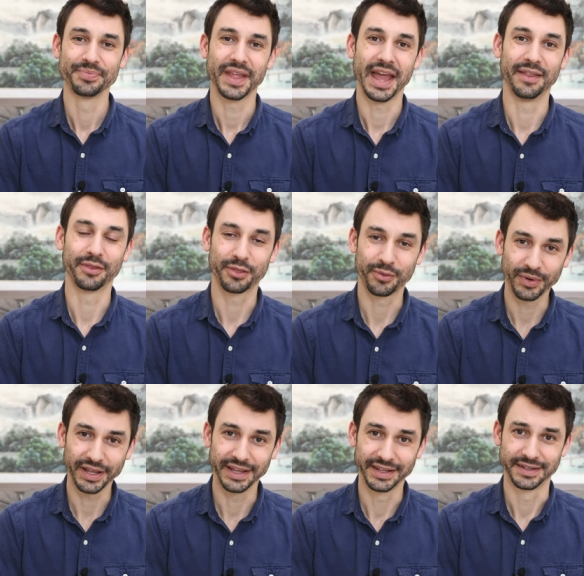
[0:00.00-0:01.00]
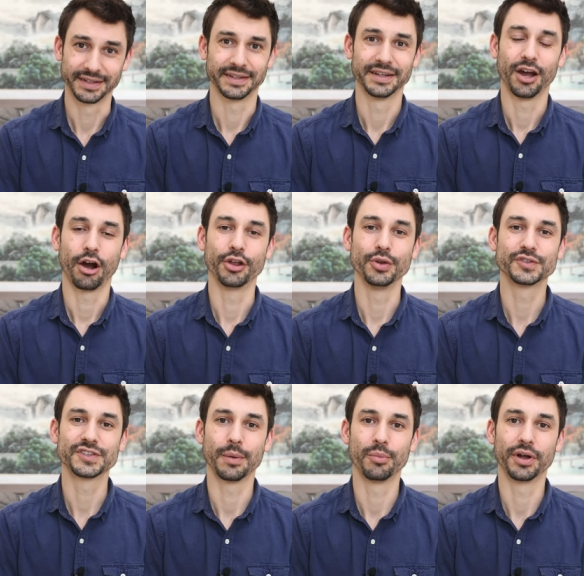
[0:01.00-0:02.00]
And three, are you
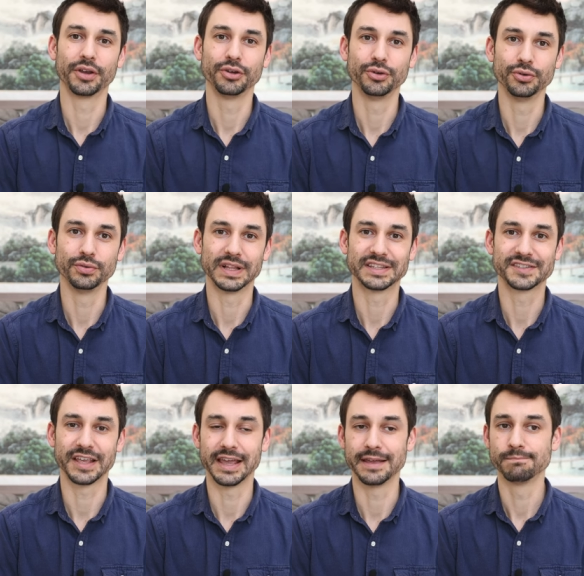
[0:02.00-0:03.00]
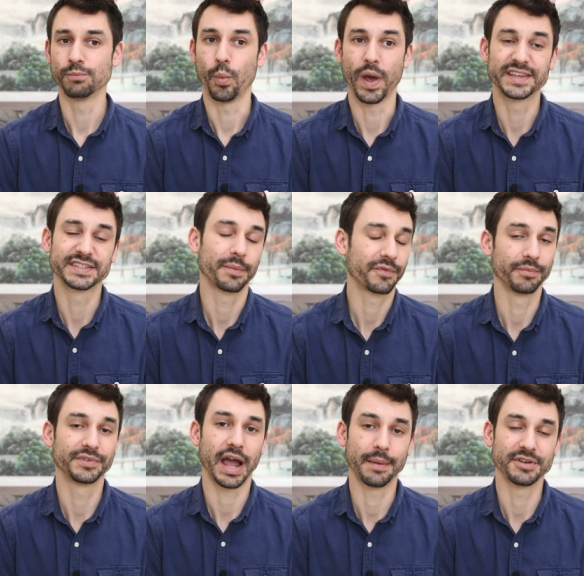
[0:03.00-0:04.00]
someone who, let's say, wakes up from
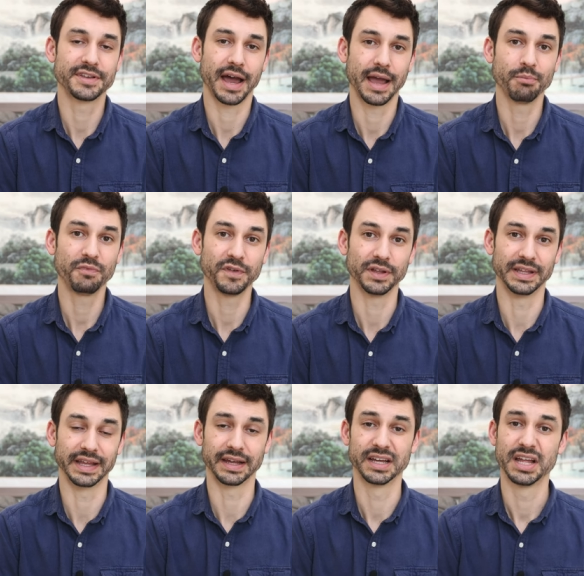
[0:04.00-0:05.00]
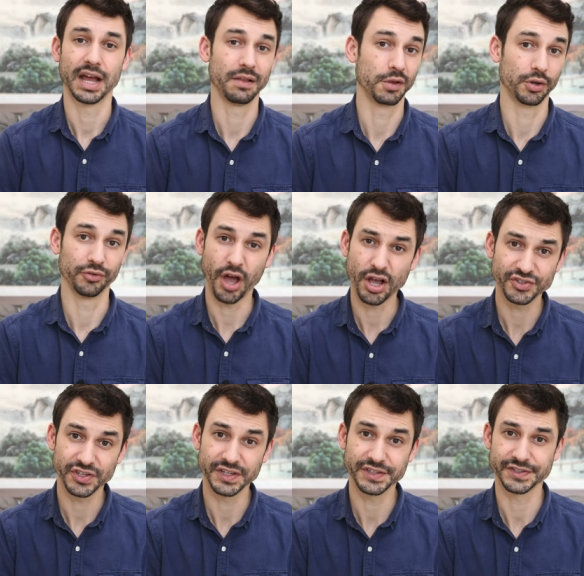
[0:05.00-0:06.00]
time to time feeling a little
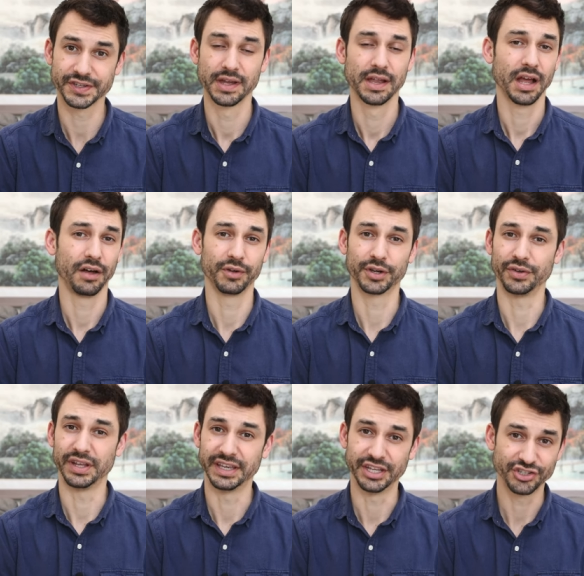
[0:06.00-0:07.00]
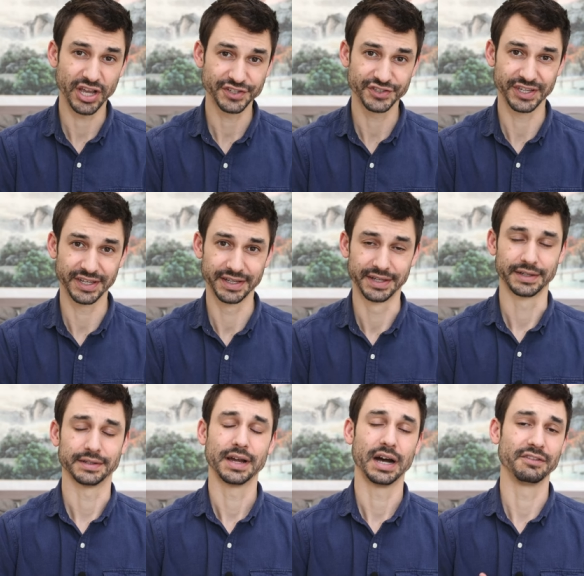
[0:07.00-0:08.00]
nauseous, a little indigested,
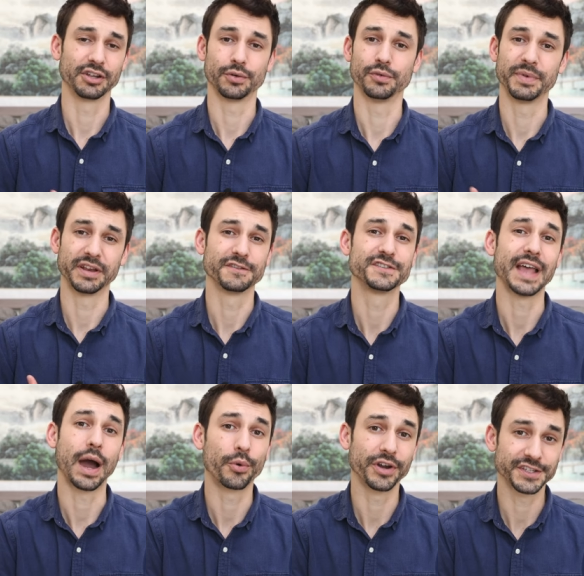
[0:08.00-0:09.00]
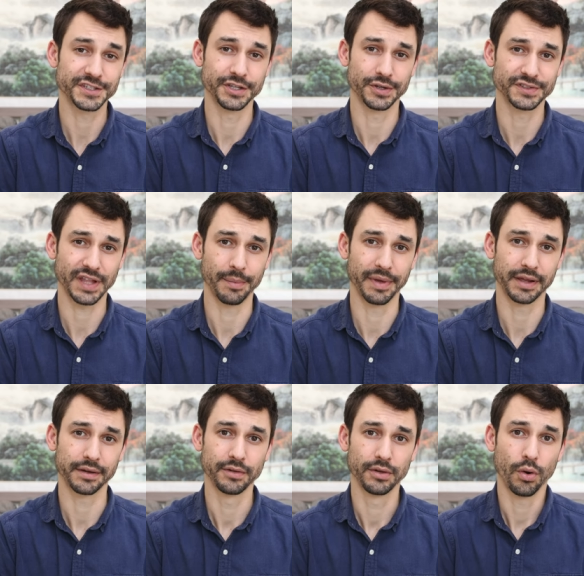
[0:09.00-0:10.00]
a little bit of sourness in your
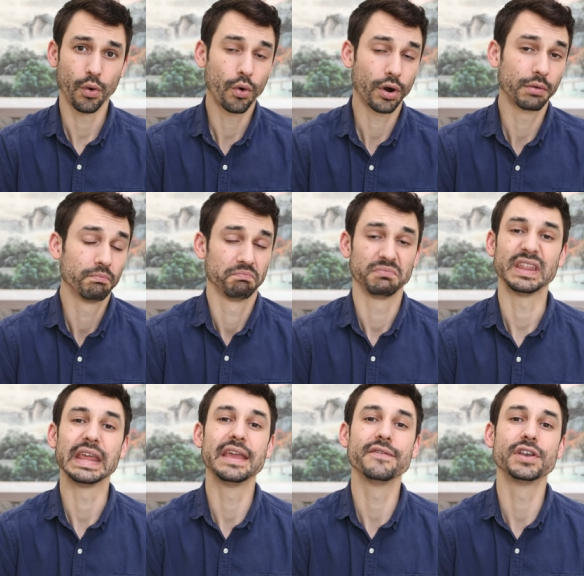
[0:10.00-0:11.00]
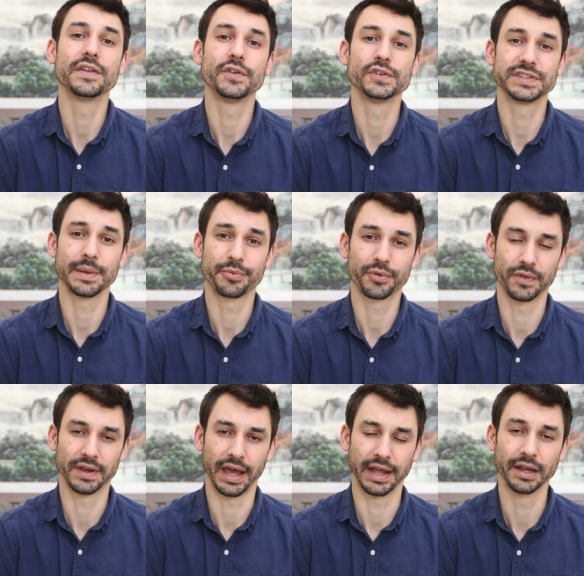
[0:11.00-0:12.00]
stomach, or even if you sleep through the
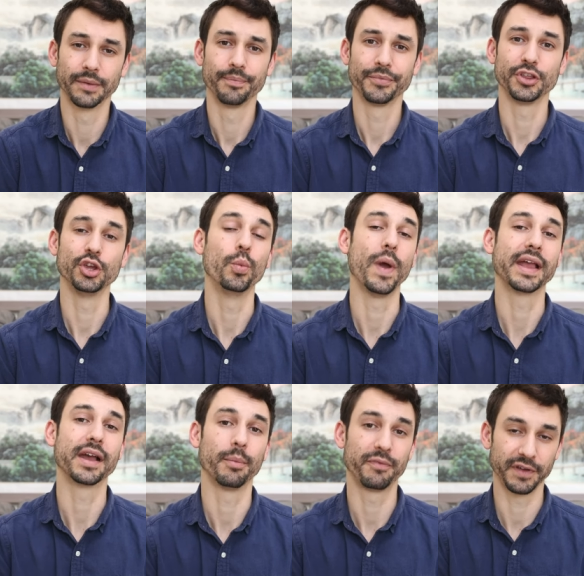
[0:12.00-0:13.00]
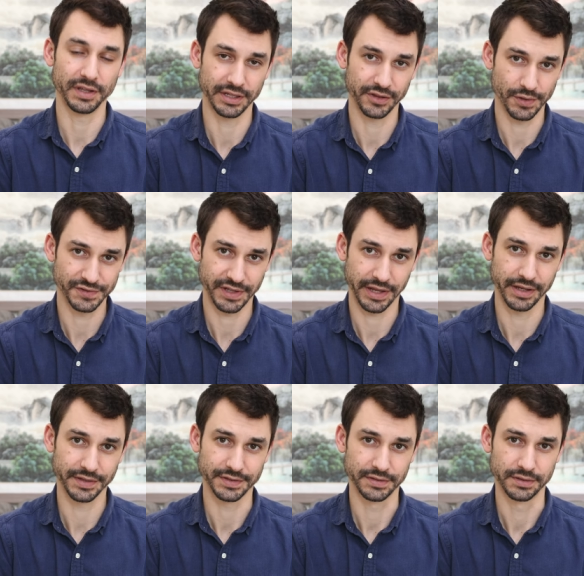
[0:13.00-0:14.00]
night, you wake up feeling those
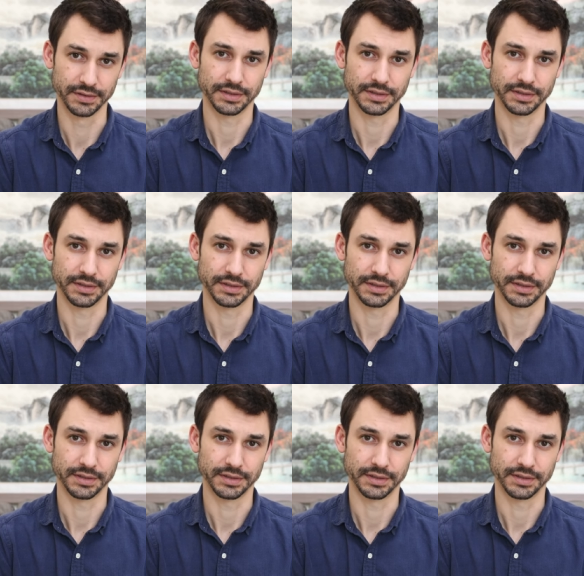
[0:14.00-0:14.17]
things?